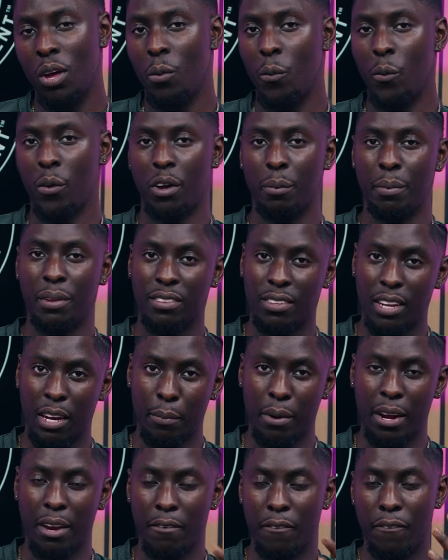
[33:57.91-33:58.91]
We're going to be
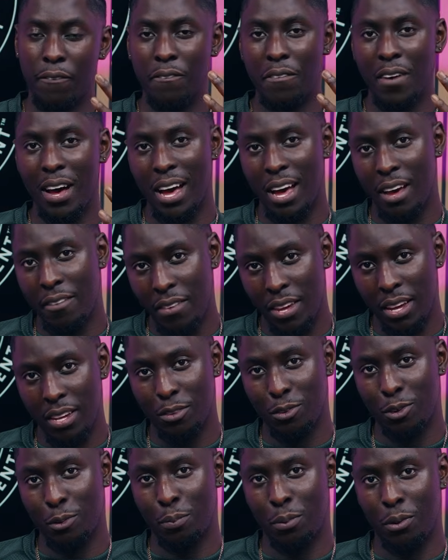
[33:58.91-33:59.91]
celebrating 5 years
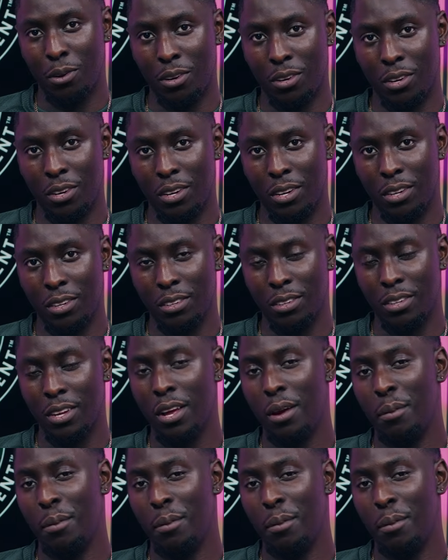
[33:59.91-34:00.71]
of the podcast.